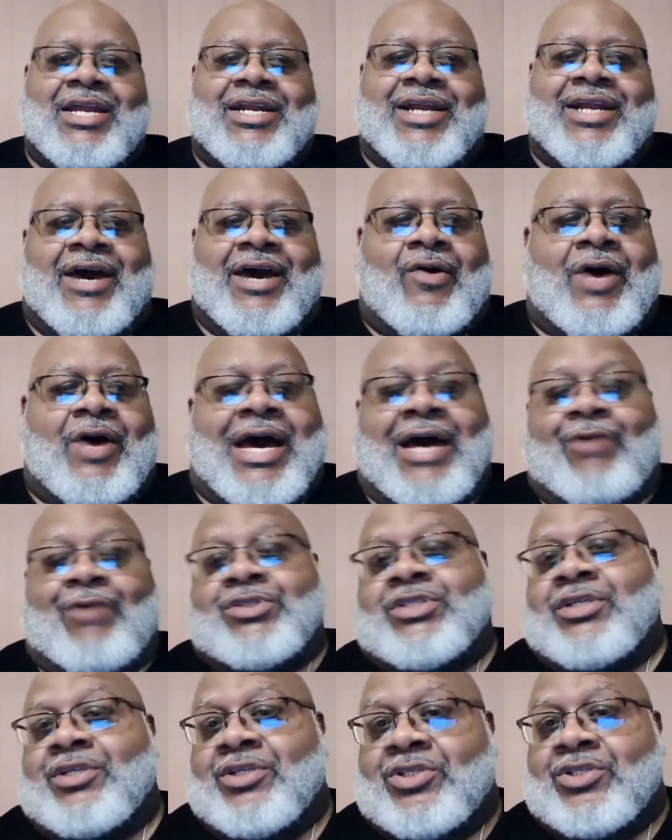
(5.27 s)
Now, I
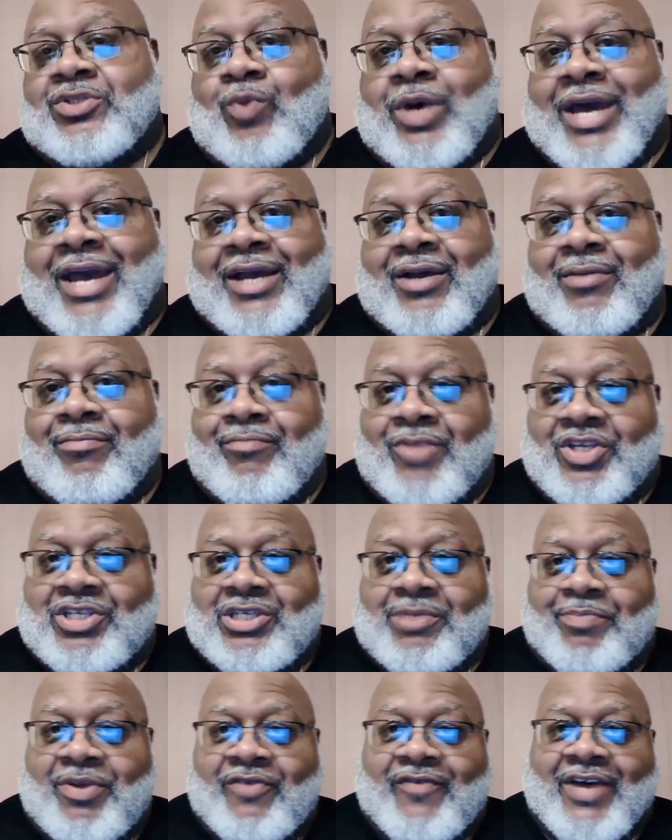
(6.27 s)
was in the SWAC,
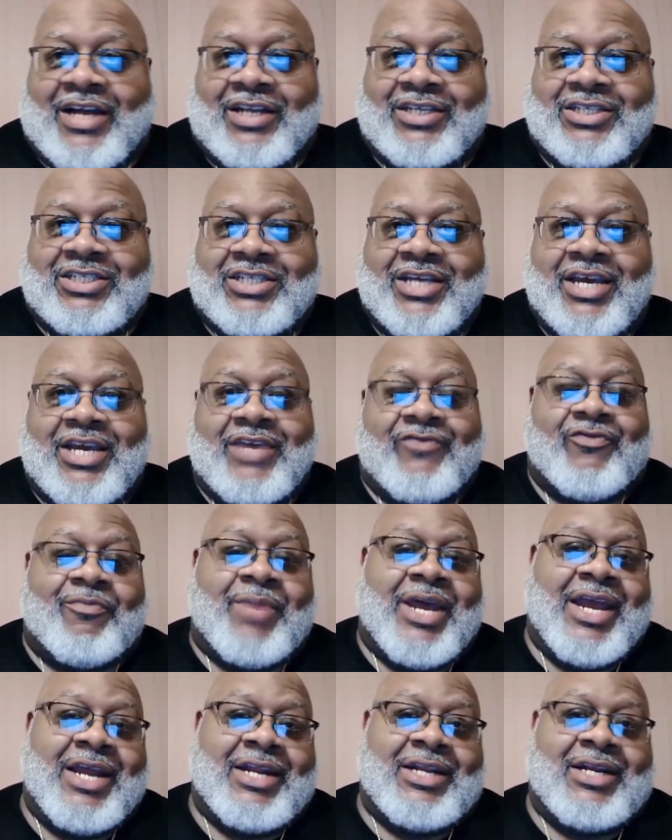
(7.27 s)
Mississippi Valley State,
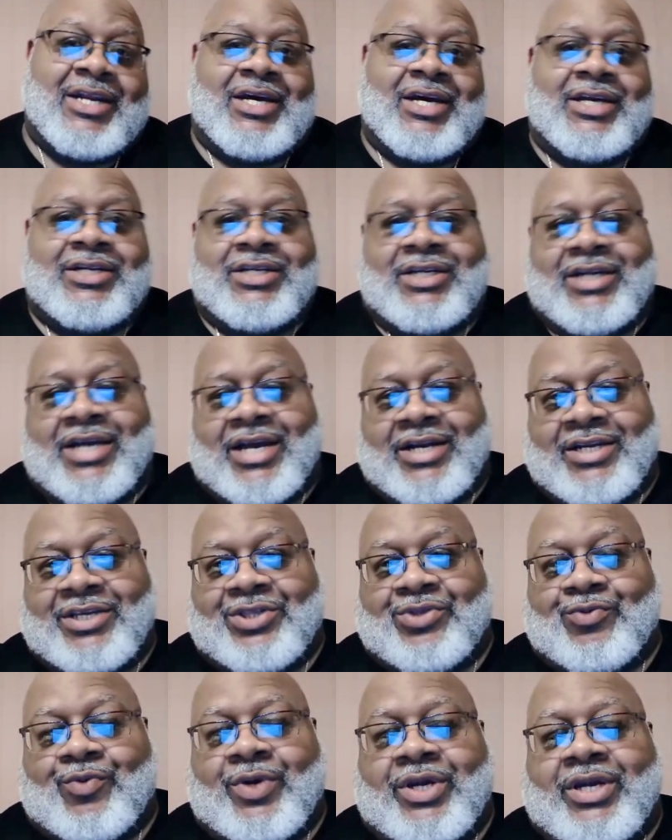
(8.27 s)
from eighty-nine to
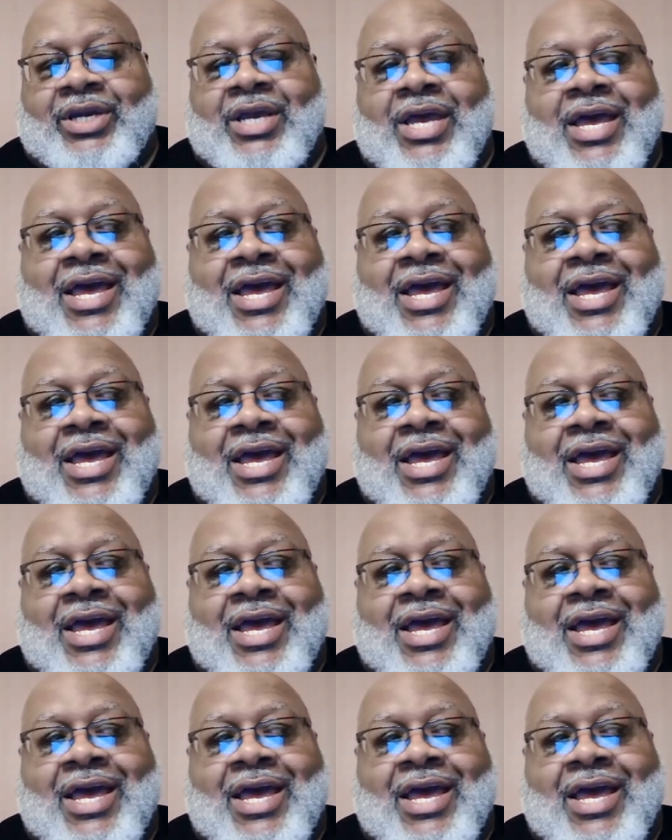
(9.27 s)
ninety-three.